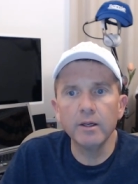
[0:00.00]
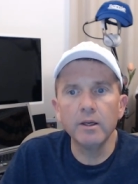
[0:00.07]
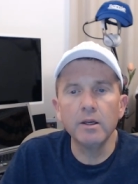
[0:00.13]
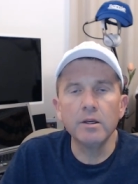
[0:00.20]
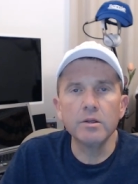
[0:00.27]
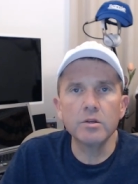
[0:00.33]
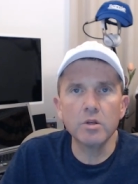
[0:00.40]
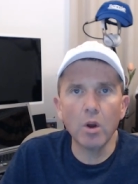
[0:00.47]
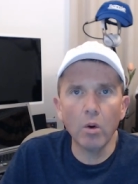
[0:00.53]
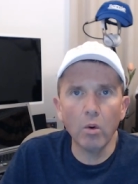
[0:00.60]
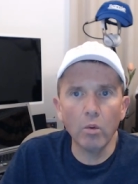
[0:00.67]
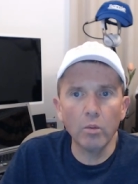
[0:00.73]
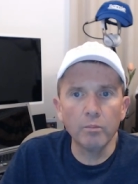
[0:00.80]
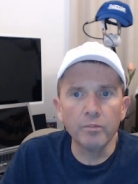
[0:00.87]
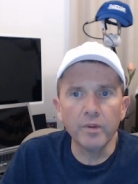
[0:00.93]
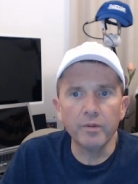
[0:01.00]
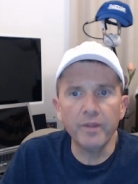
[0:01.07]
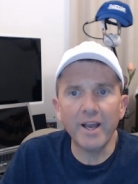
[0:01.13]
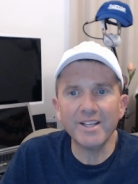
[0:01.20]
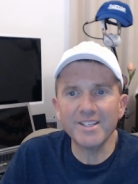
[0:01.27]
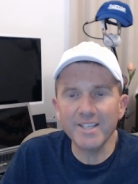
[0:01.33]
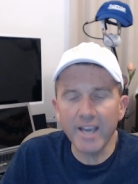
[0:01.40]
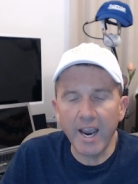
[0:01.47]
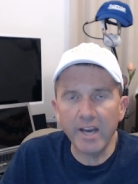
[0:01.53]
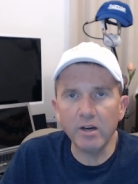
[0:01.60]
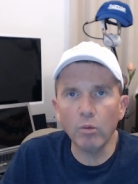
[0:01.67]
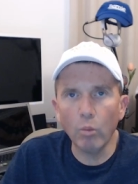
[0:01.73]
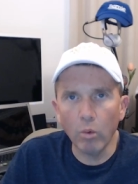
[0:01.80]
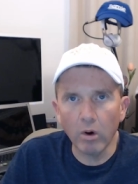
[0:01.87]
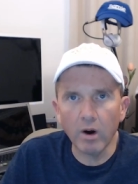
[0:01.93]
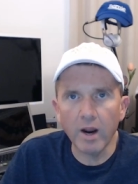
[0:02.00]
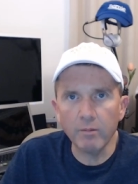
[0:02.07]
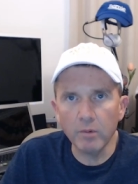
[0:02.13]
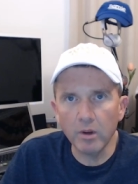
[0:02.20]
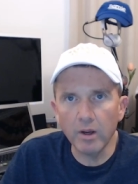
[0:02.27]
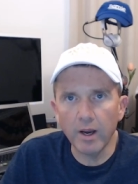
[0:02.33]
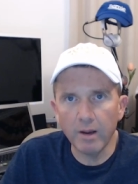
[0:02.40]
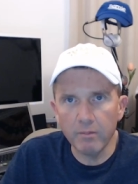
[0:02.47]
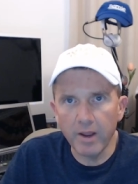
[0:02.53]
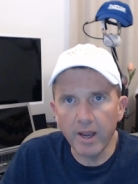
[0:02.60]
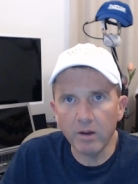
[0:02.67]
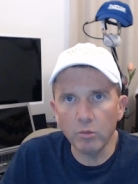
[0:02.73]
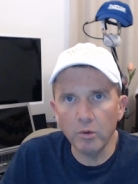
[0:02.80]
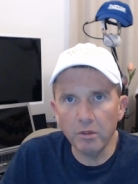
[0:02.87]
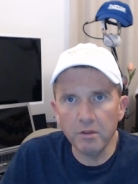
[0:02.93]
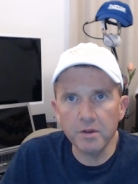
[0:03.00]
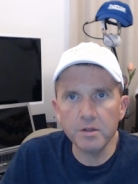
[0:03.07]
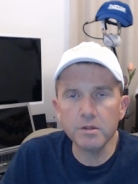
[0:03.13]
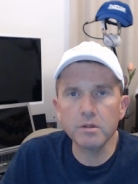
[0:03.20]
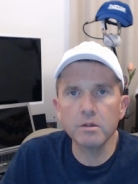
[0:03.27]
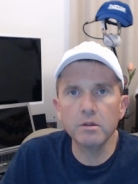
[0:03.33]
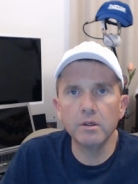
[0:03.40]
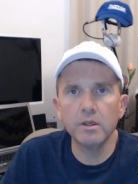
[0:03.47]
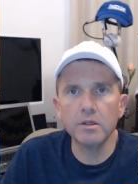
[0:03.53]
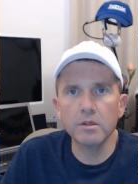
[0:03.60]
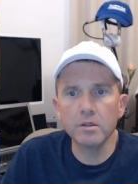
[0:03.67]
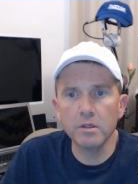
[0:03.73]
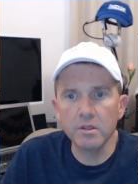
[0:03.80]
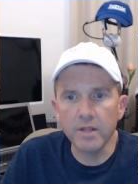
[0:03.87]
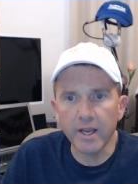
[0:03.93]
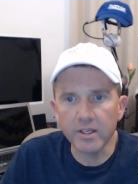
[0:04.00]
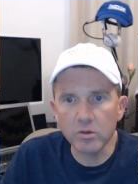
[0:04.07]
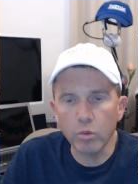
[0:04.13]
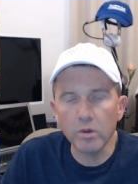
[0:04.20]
So that's kind of where I'm at with this, is that's what